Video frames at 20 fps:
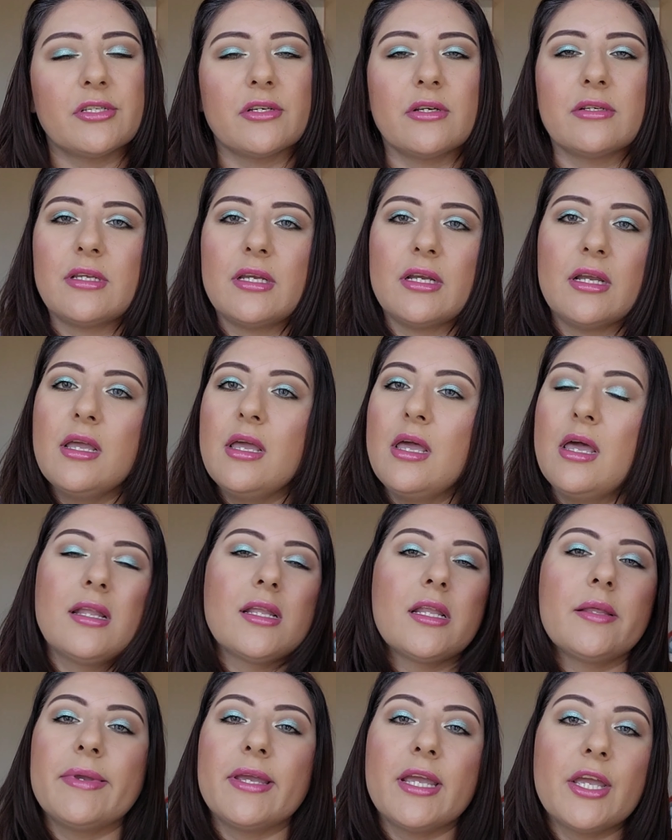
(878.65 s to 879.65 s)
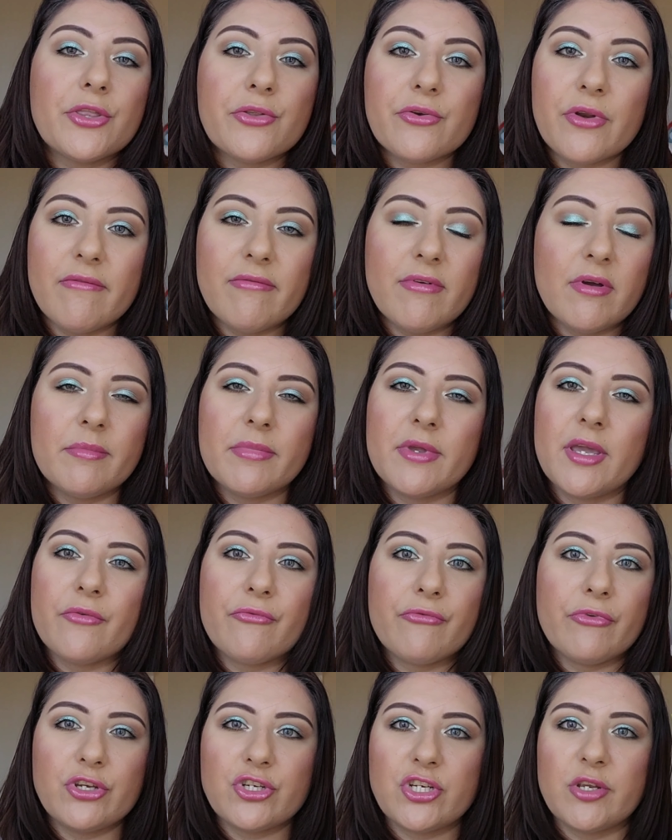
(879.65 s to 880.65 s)
So I was like, let me get three of them,
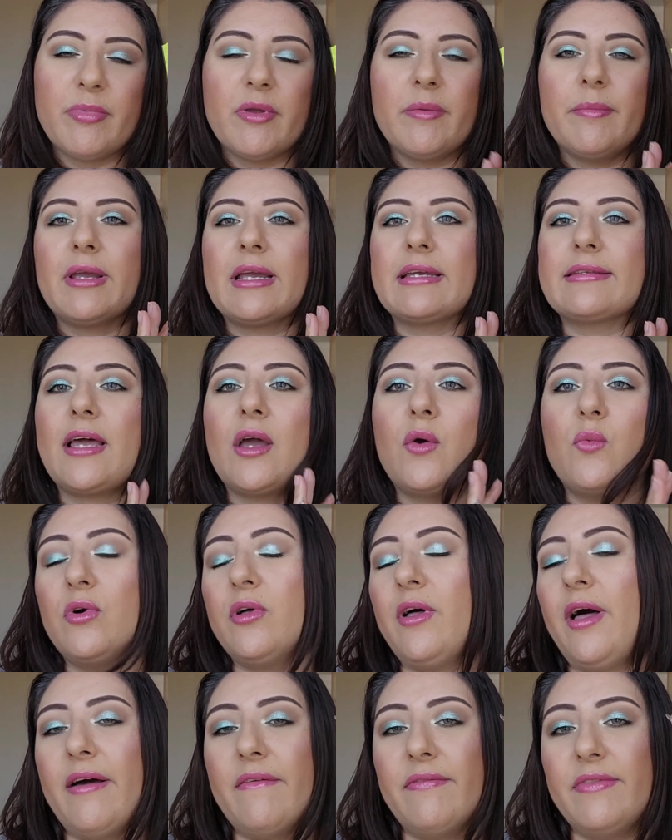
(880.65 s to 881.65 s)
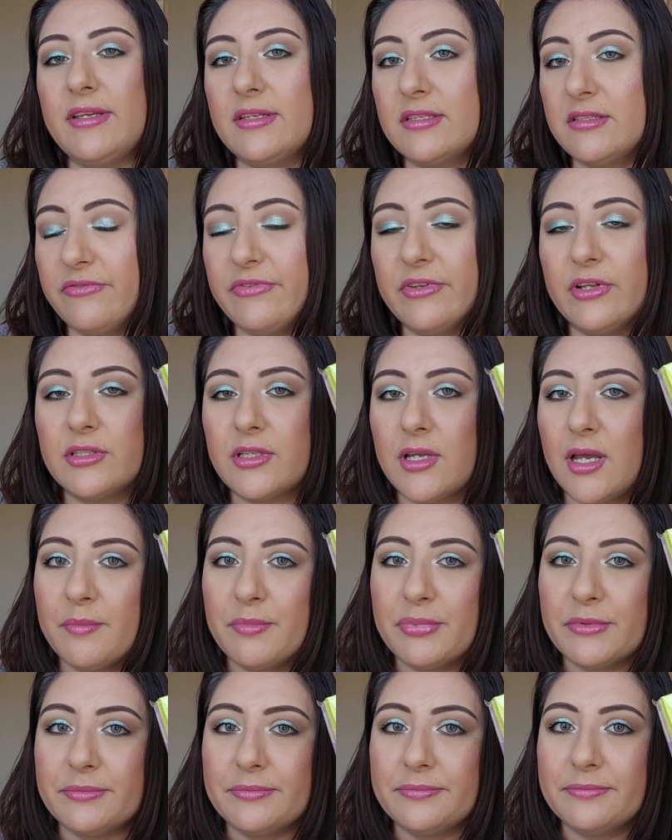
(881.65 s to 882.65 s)
get free shipping because I will have these filled up.